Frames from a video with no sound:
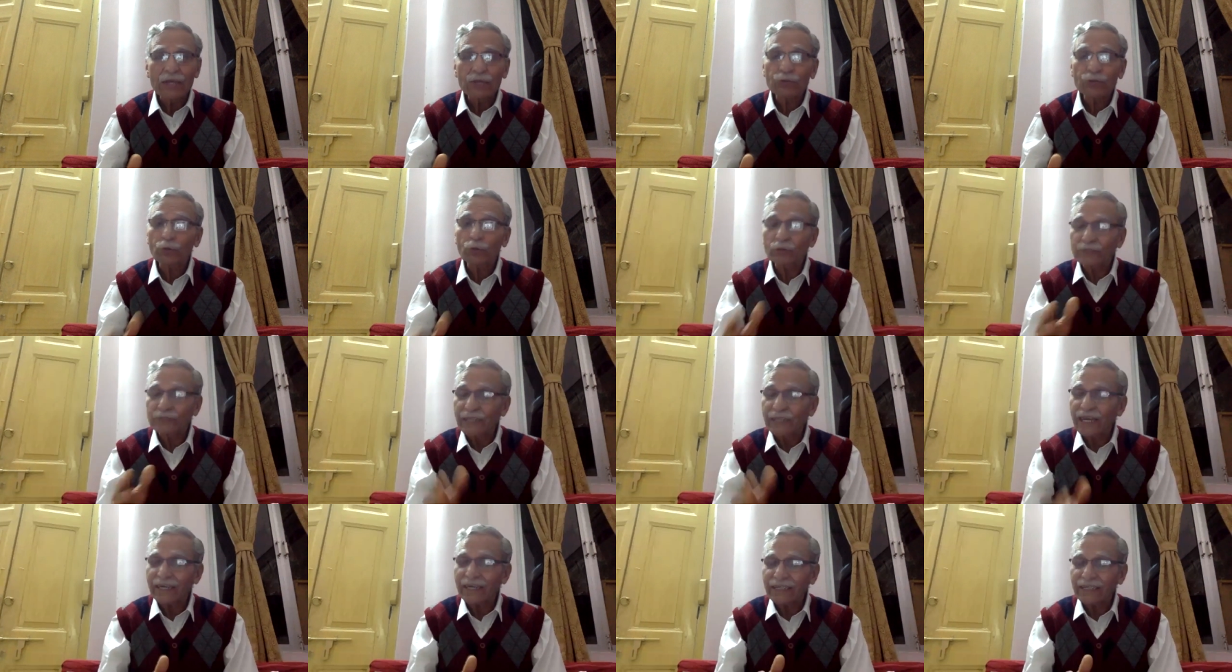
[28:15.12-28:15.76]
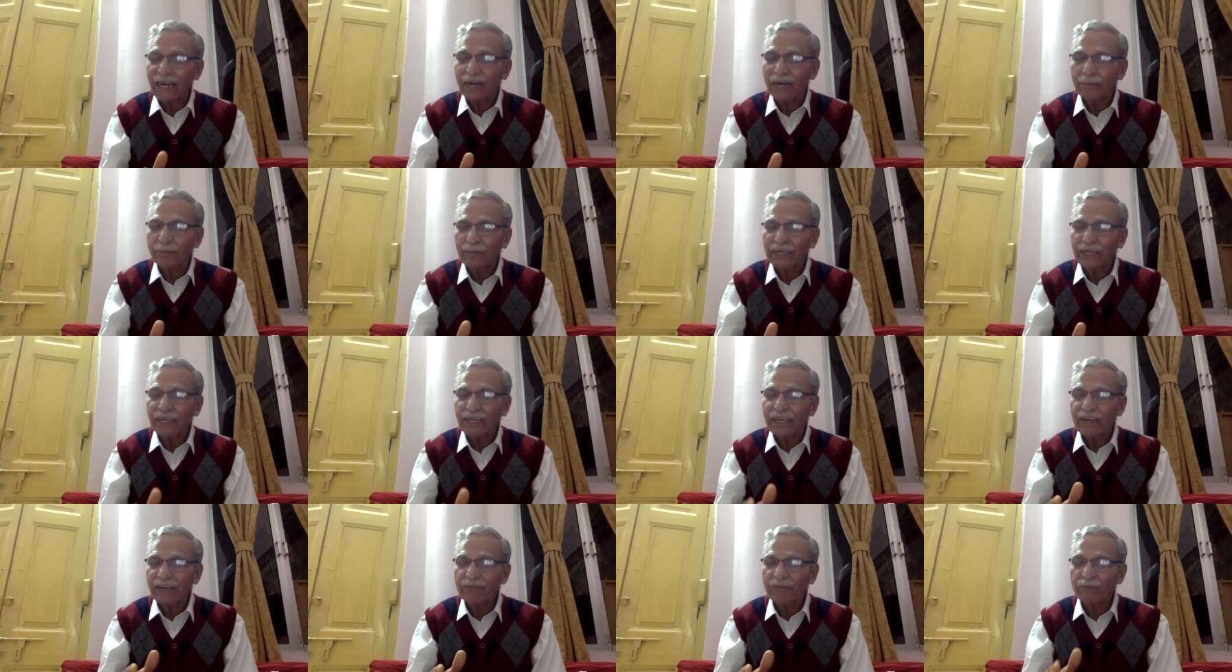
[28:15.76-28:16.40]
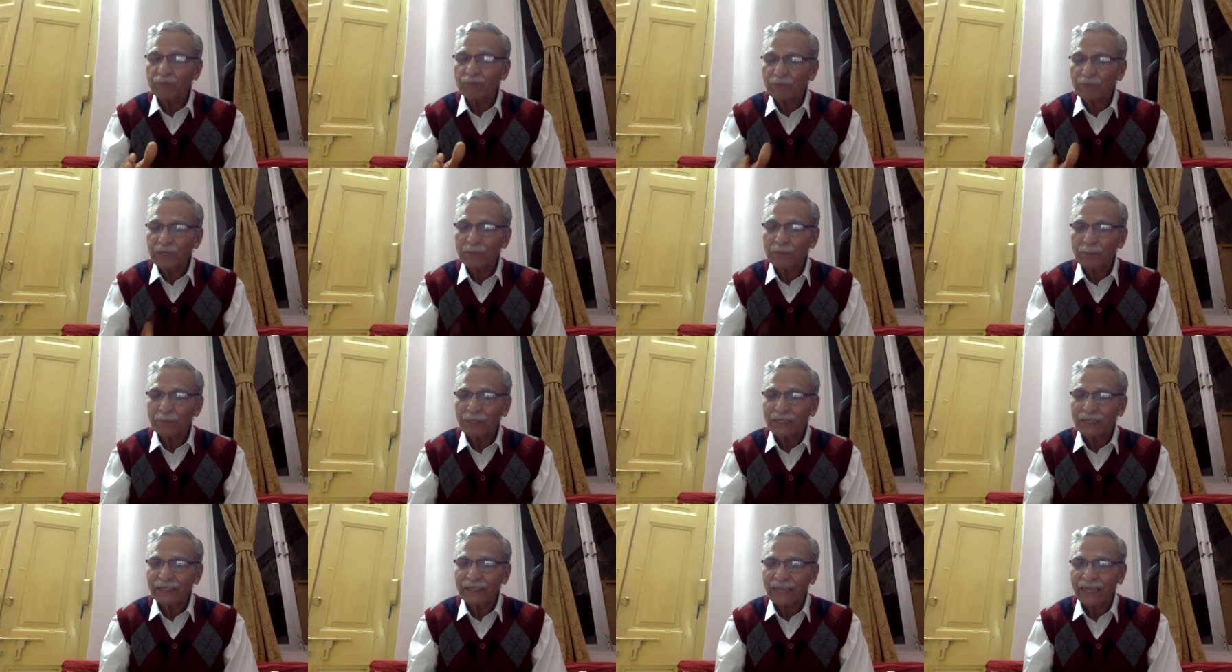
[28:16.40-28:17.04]
So they tell me, if
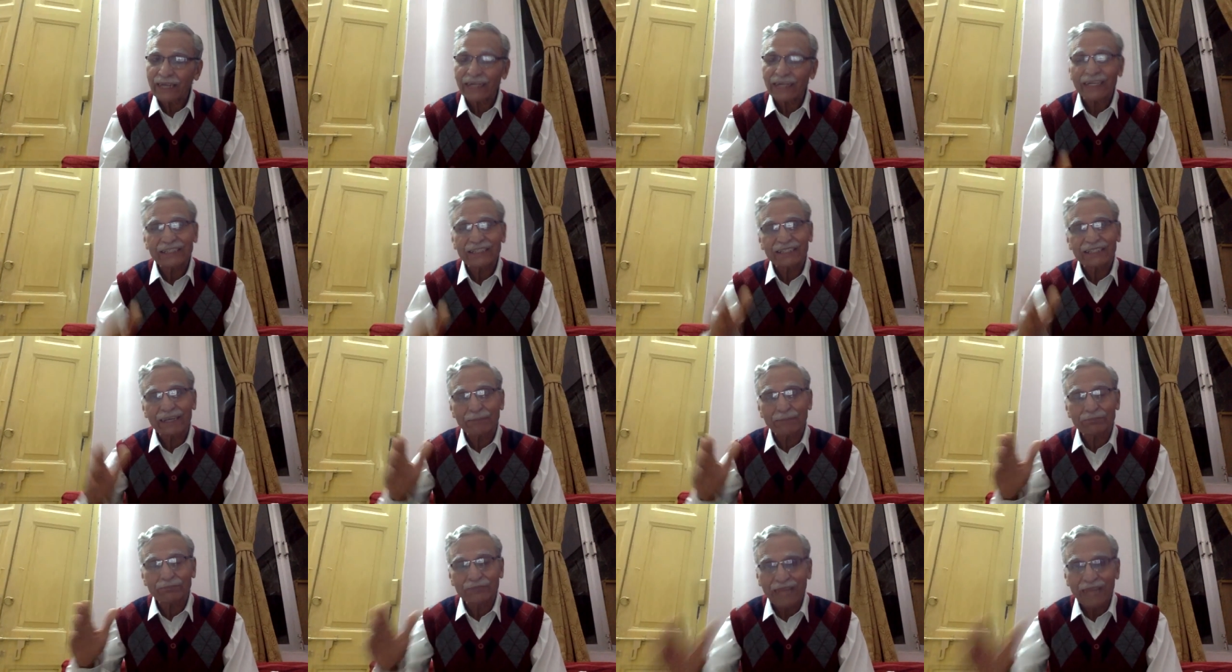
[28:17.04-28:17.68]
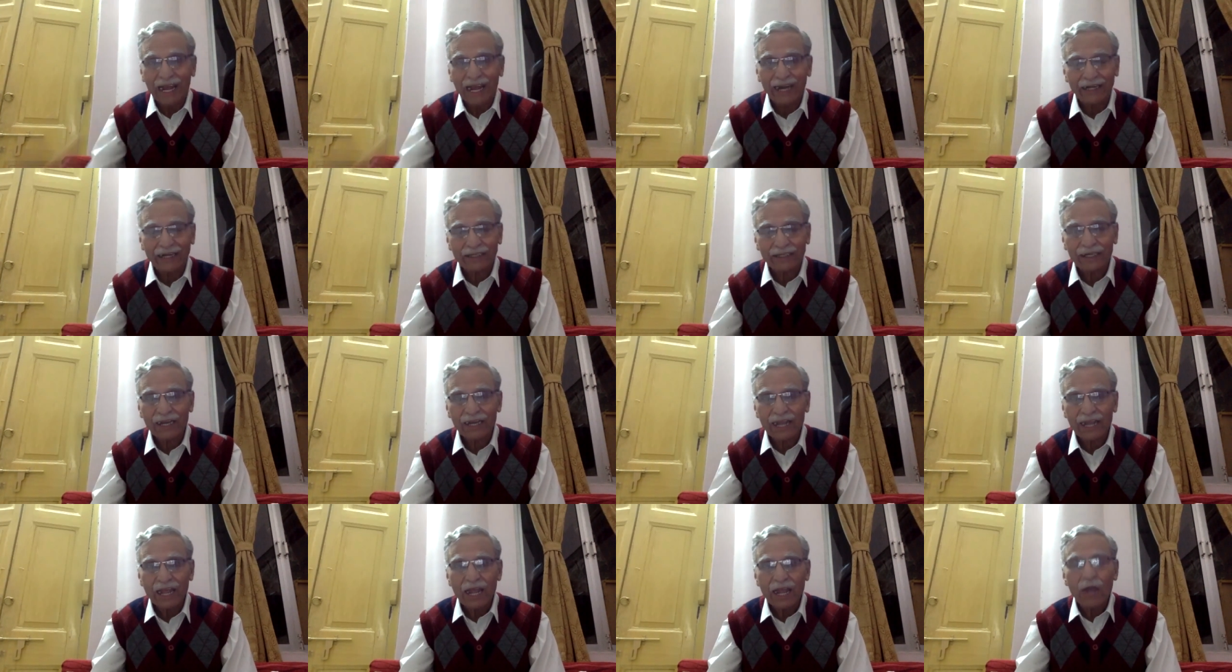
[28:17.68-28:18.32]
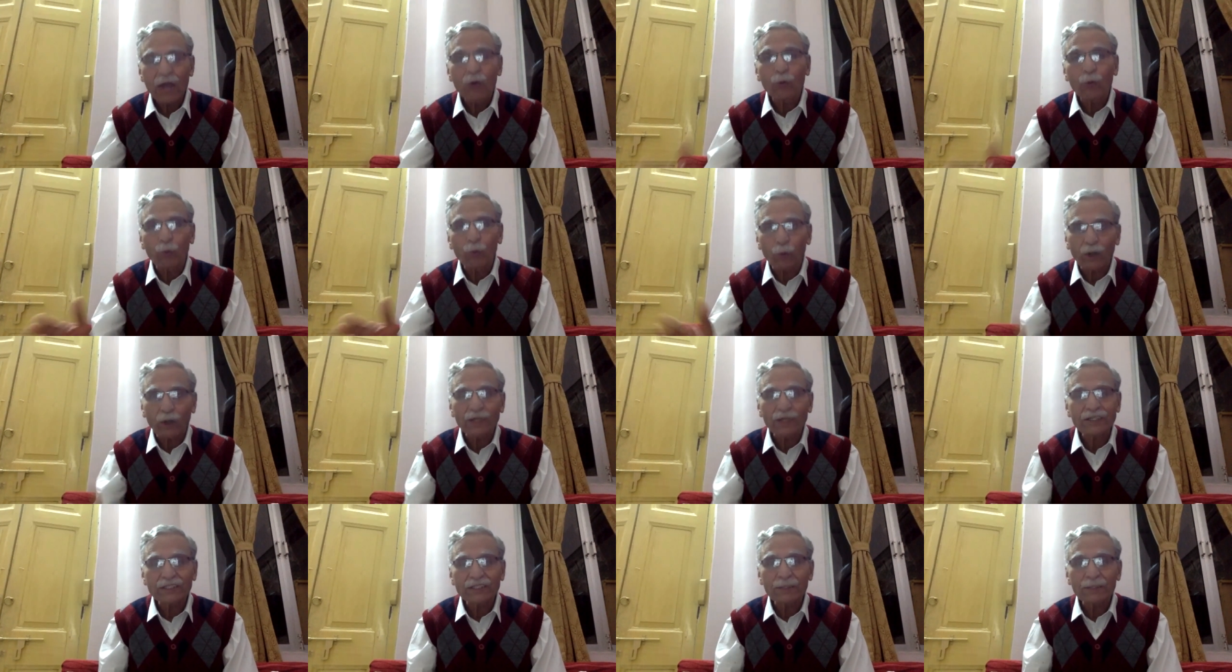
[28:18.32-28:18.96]
people can accept that,
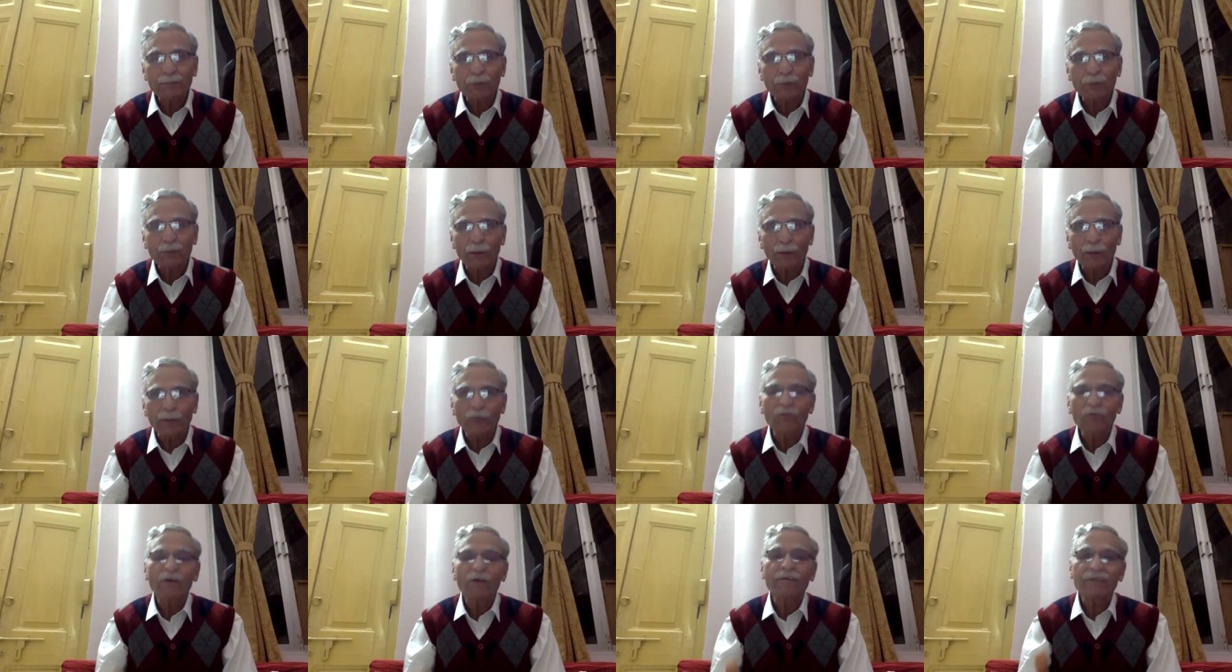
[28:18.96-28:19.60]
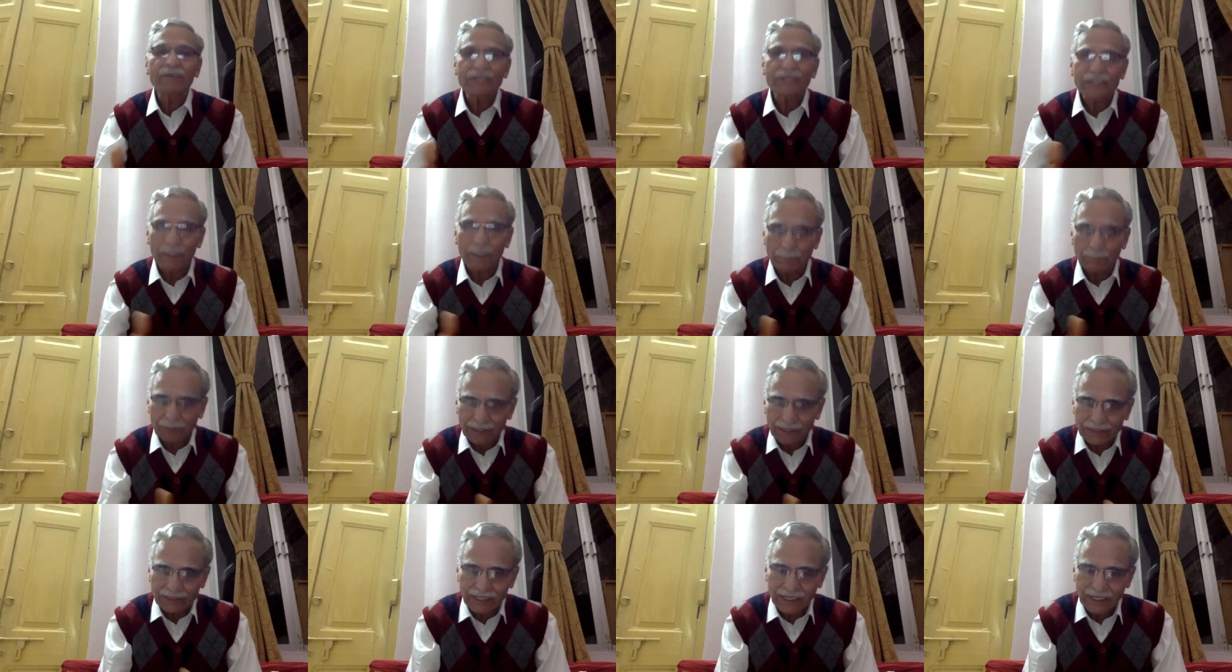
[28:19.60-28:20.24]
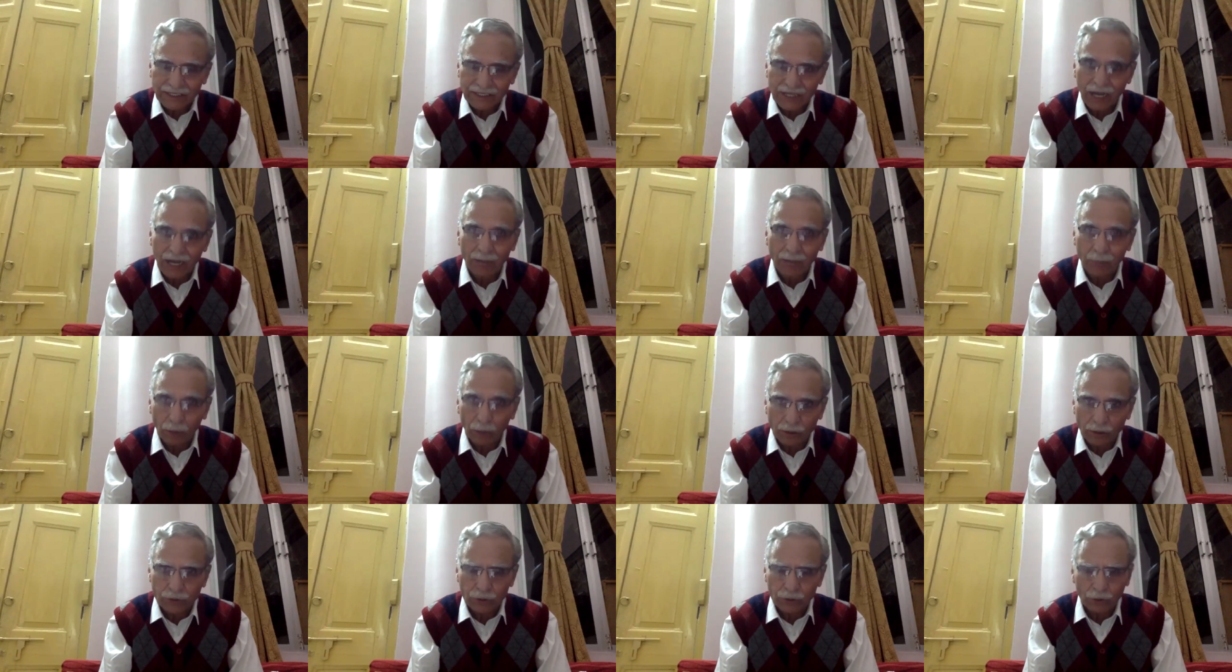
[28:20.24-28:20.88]
what is the problem of accepting the hijab
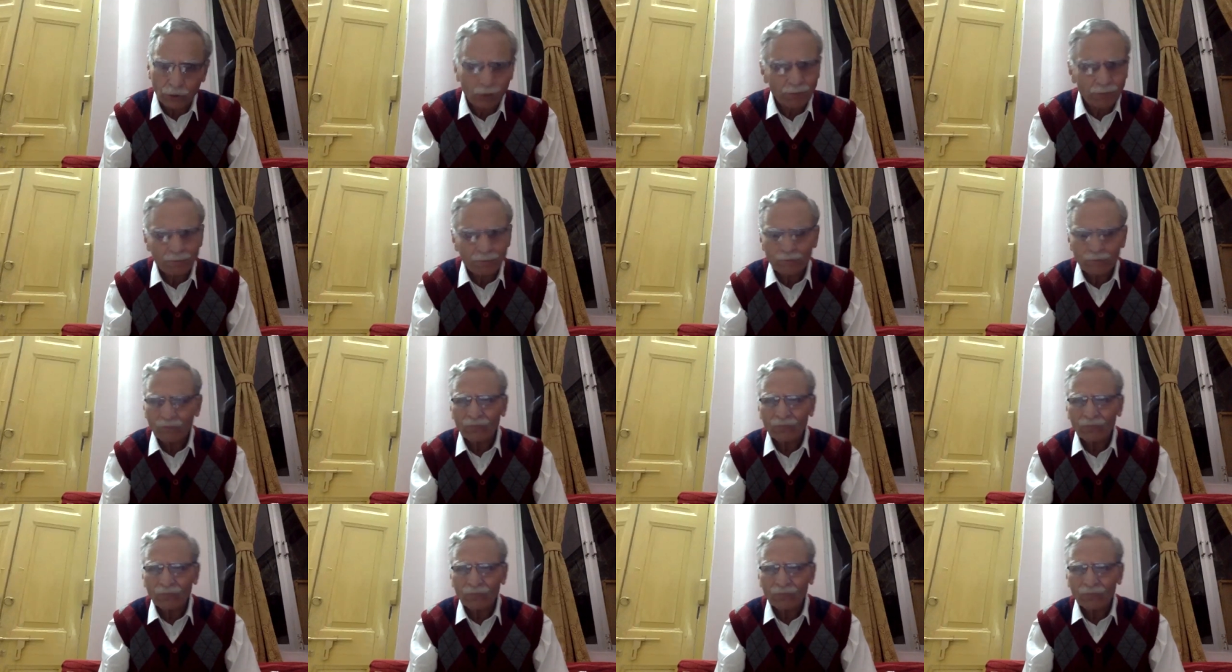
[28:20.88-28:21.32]
also?